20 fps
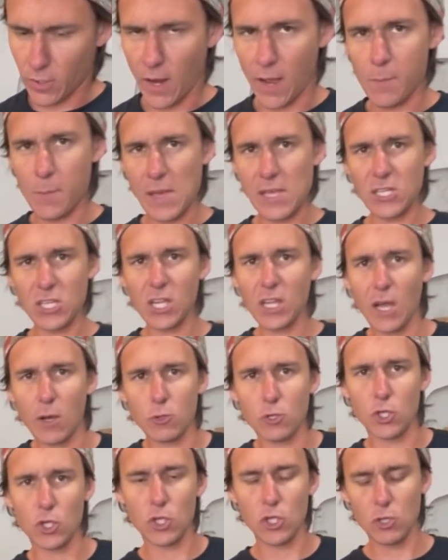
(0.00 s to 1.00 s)
And basically I
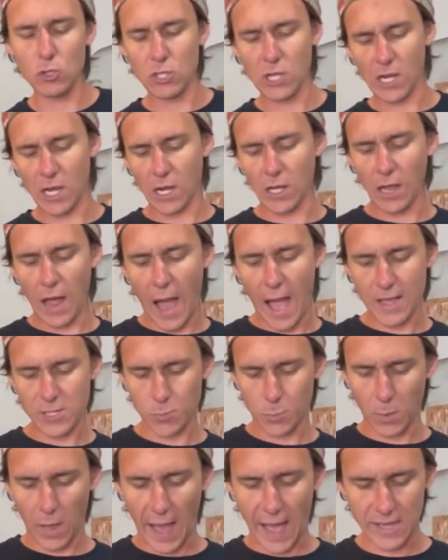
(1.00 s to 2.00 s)
was just using a
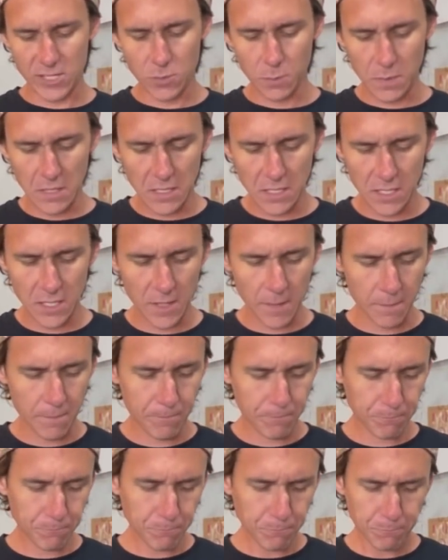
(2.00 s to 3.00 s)
glass blast
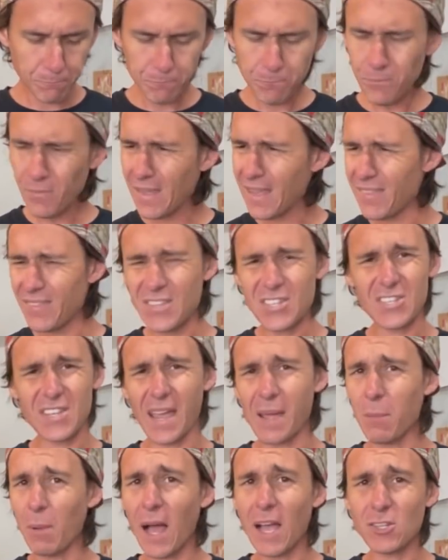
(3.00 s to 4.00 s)
medium The
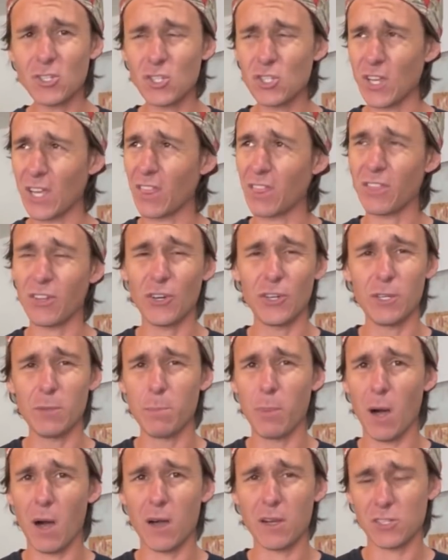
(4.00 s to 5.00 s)
sandblaster is like 30
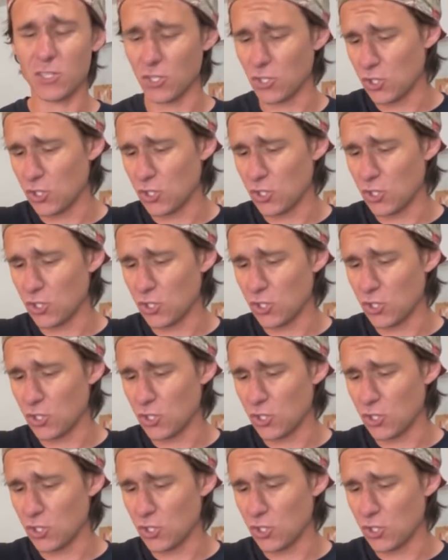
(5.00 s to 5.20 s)
bucks.